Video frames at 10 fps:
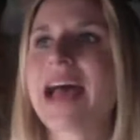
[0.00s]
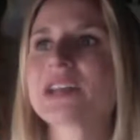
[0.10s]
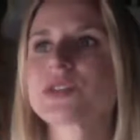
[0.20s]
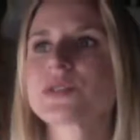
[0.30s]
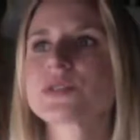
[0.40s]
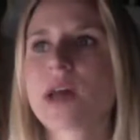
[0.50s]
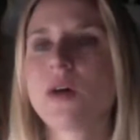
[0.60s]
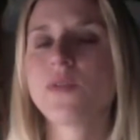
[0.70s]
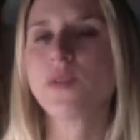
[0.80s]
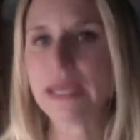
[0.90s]
yourself,
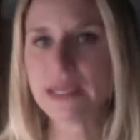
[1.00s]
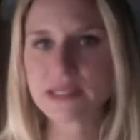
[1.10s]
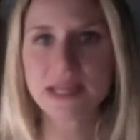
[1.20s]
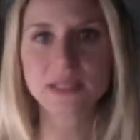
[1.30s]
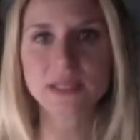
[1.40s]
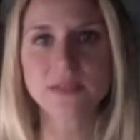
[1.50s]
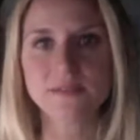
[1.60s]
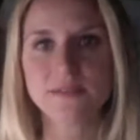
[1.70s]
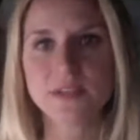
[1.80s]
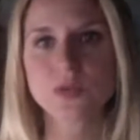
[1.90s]
is that
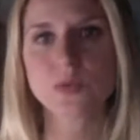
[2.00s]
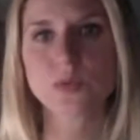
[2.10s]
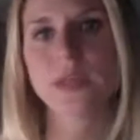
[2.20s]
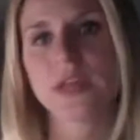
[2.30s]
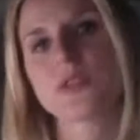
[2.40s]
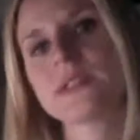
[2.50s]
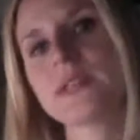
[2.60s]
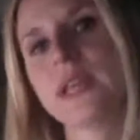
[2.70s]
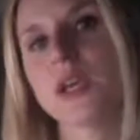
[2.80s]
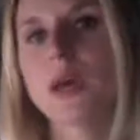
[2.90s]
individual that you're seeing
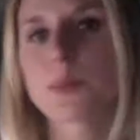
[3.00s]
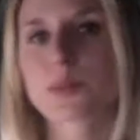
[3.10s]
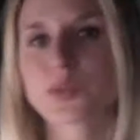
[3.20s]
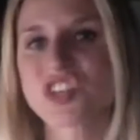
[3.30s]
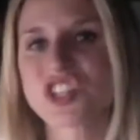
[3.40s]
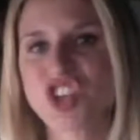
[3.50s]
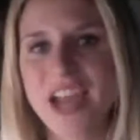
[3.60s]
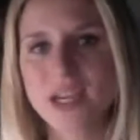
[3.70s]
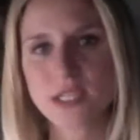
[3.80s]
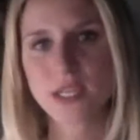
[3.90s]

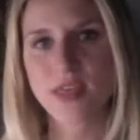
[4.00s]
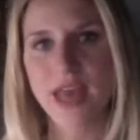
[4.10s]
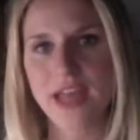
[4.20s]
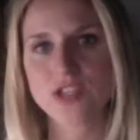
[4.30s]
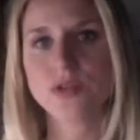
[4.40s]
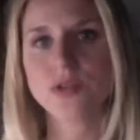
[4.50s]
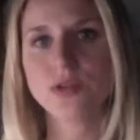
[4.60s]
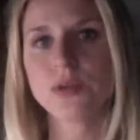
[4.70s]
projecting that to you?